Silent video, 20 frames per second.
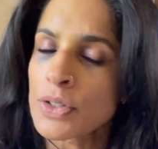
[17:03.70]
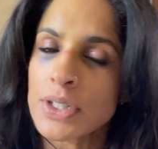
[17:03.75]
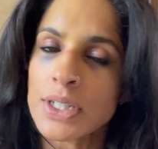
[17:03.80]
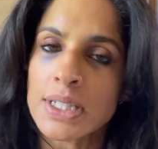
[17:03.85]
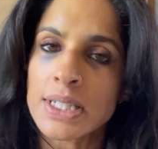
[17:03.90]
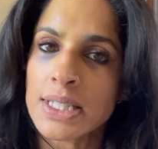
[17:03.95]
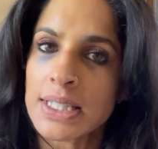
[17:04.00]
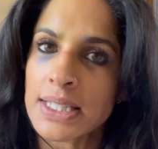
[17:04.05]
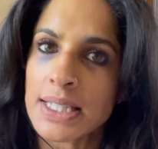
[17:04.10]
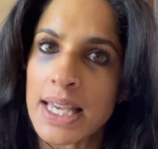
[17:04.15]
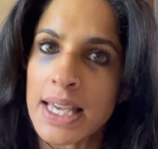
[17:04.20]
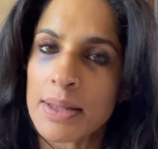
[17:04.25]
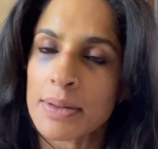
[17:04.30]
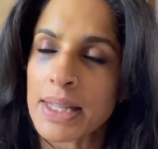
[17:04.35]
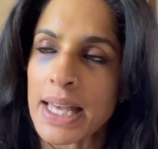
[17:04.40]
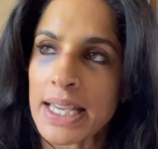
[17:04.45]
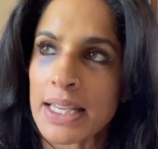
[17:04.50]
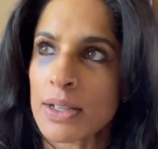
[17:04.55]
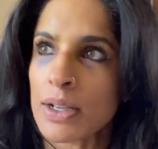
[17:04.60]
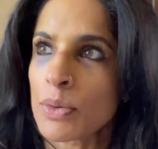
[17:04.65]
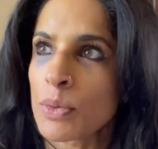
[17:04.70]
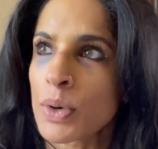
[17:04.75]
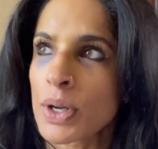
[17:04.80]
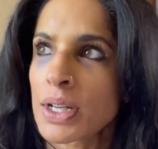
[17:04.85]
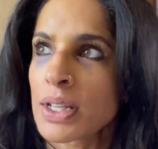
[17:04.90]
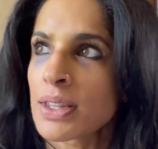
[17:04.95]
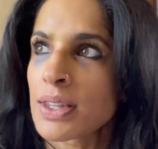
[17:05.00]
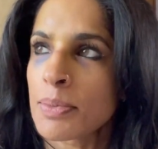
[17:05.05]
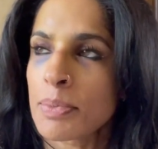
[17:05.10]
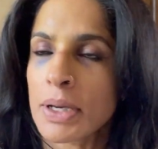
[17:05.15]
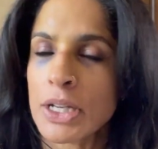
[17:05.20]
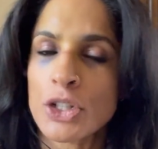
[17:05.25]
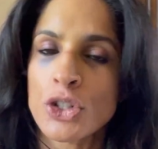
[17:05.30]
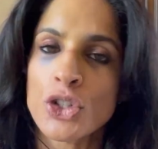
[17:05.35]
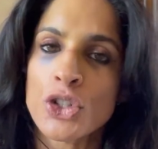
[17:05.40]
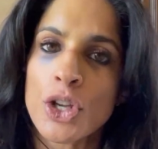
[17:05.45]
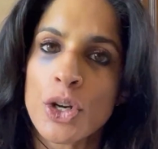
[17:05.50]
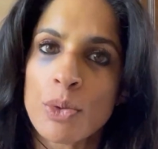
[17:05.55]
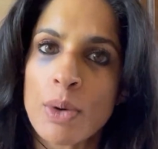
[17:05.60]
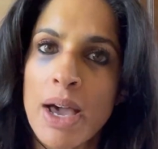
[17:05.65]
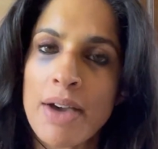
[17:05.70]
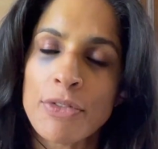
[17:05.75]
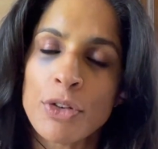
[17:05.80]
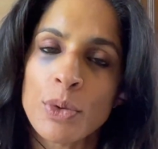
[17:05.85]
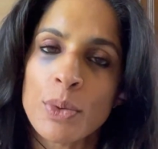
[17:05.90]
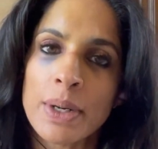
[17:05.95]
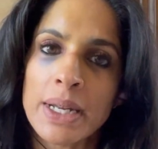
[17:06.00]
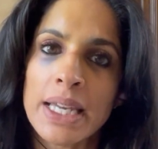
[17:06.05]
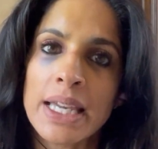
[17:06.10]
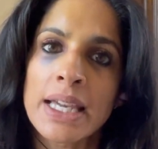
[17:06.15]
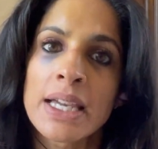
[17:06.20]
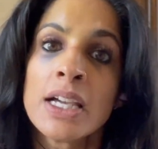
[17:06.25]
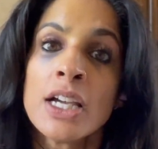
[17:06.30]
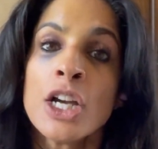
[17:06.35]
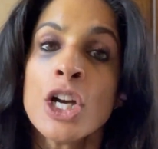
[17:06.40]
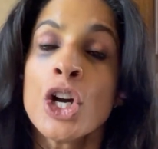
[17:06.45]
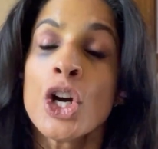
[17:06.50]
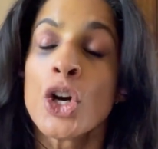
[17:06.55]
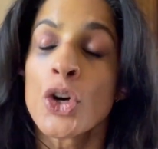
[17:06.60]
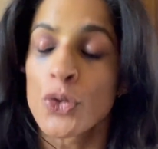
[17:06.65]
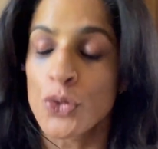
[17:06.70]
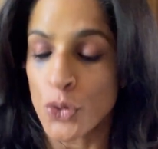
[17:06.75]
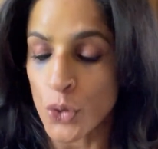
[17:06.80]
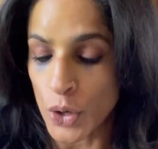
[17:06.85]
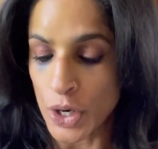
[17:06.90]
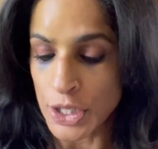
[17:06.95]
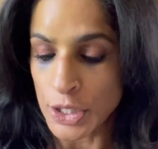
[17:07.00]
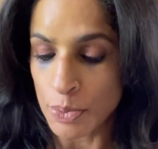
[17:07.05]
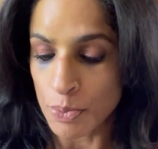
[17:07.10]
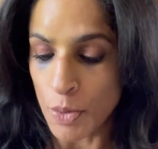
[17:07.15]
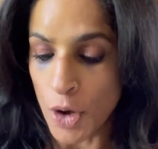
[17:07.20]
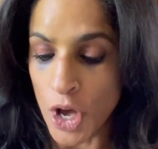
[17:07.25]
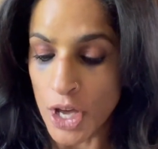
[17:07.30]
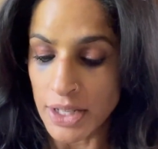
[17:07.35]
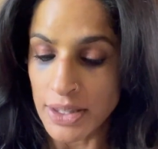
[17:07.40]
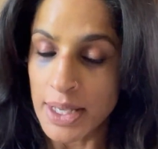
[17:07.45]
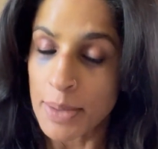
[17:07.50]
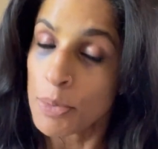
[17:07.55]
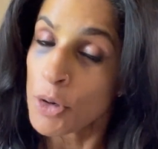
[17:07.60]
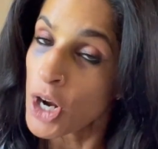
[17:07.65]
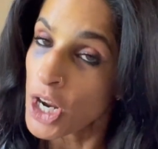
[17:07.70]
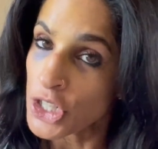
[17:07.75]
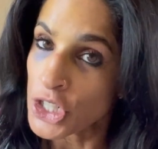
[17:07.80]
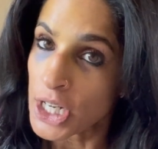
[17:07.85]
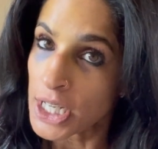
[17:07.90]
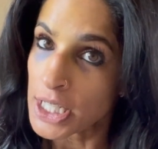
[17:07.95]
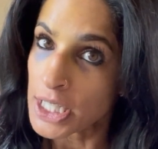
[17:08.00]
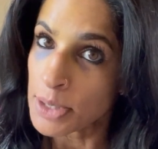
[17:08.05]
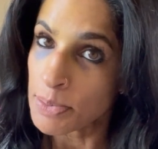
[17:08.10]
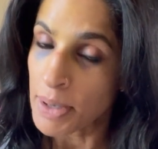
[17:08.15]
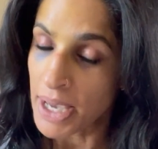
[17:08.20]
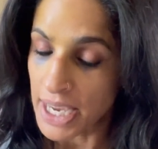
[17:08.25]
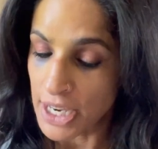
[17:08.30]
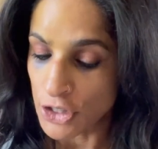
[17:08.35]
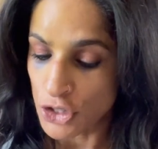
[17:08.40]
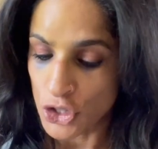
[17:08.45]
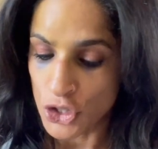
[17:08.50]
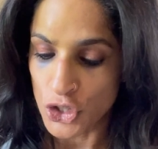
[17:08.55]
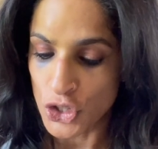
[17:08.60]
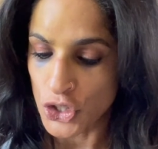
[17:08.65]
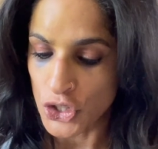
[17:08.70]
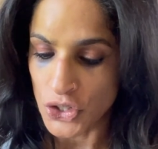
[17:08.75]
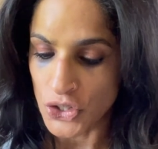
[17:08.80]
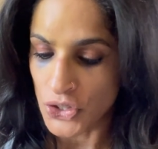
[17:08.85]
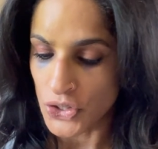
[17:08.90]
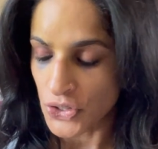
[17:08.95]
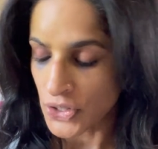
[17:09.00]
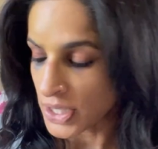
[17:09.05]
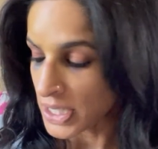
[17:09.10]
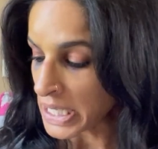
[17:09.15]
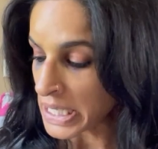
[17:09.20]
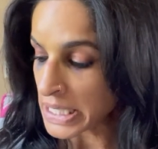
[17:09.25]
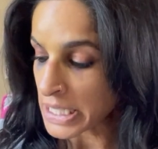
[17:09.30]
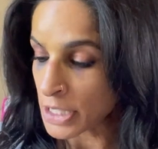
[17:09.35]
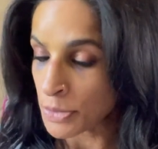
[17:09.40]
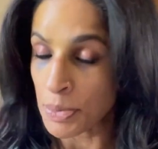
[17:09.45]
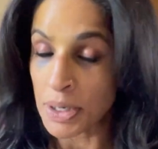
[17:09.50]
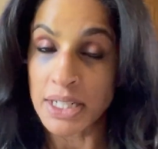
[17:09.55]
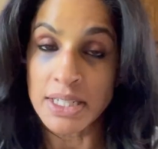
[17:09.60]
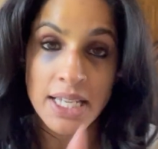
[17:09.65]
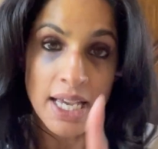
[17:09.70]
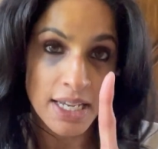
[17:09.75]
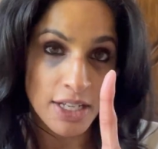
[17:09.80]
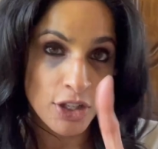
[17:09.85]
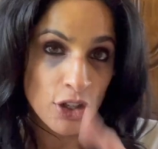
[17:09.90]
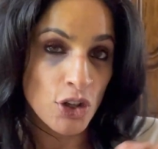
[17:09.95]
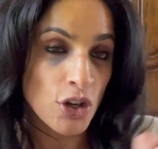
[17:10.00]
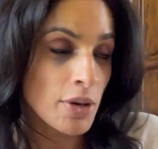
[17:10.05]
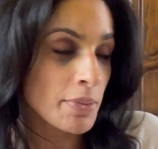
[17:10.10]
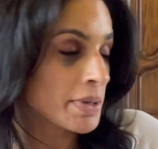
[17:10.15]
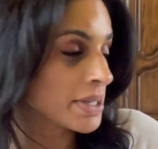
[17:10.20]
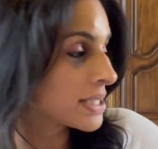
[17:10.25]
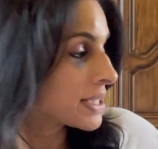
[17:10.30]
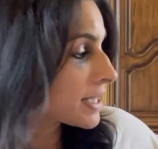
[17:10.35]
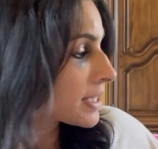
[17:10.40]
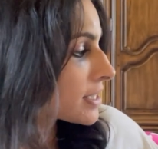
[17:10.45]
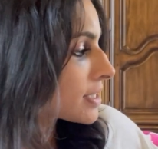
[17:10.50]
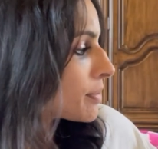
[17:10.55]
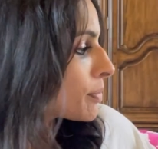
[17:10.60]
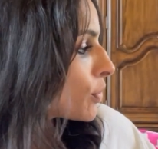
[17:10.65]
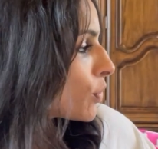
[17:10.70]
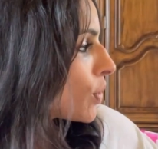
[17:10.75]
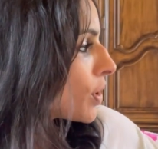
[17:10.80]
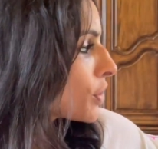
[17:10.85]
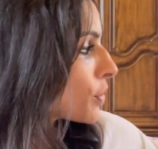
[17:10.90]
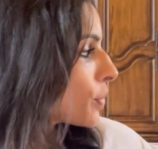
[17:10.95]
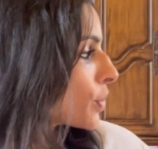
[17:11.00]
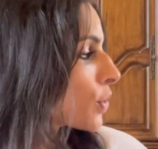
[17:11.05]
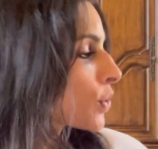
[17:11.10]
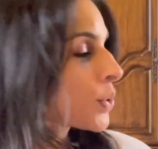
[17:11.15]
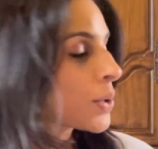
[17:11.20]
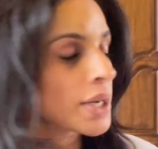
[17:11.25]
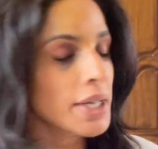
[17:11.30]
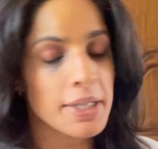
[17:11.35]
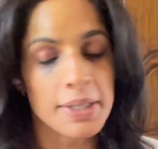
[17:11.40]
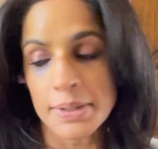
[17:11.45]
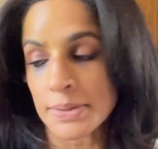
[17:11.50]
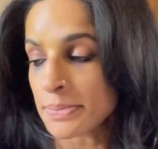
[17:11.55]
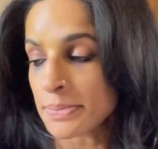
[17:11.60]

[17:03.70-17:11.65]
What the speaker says: one of the pictures on Ravelry on the projects page it is spectacular. I'm gonna take a sip of water real quick.